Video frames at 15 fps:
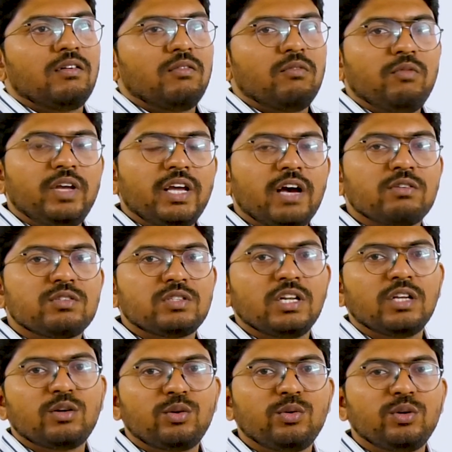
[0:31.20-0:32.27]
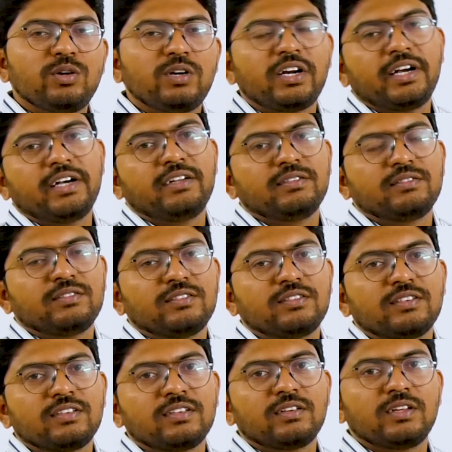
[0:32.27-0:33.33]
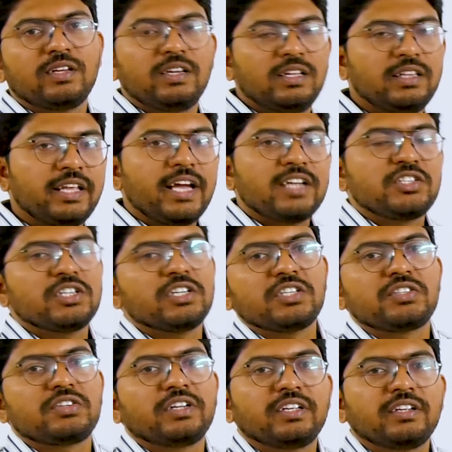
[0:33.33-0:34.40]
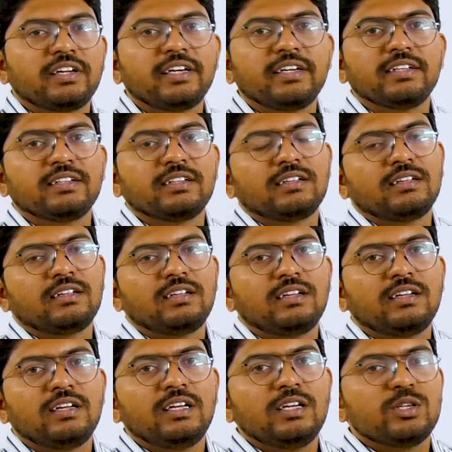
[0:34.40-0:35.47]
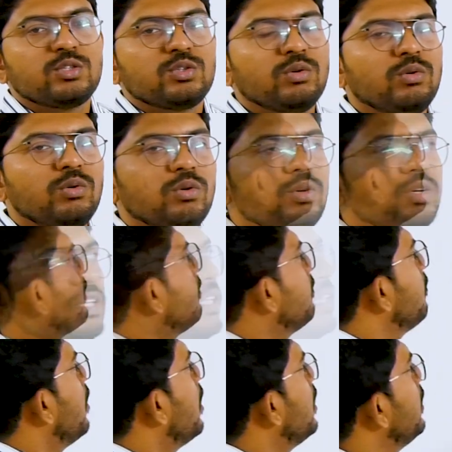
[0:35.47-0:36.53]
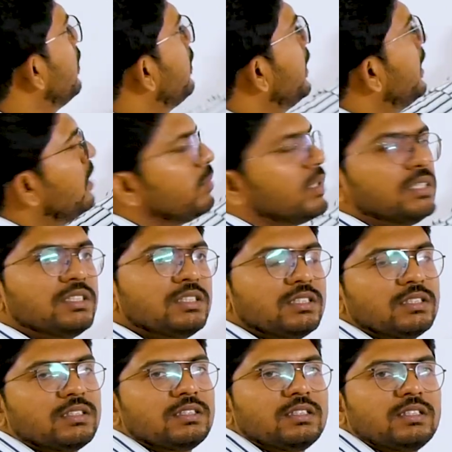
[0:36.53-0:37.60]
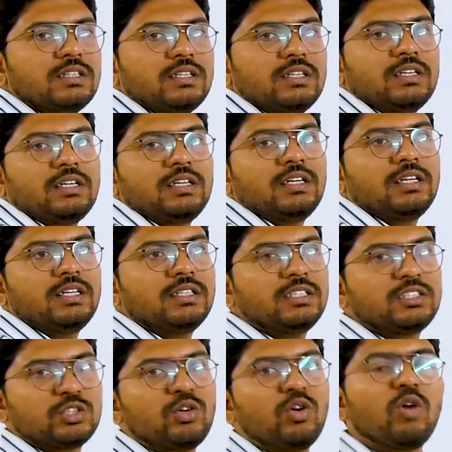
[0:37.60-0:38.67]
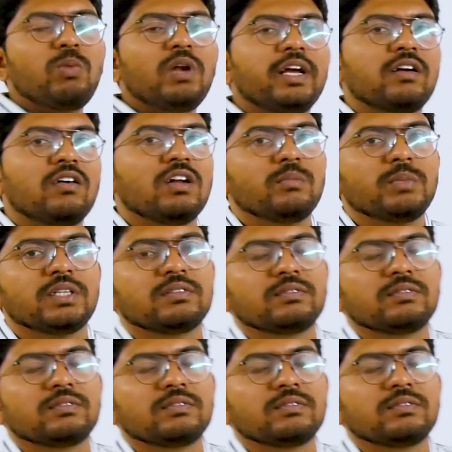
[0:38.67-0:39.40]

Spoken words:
We have Silk Route trade in the ancient history, right? So world trade means this global economy.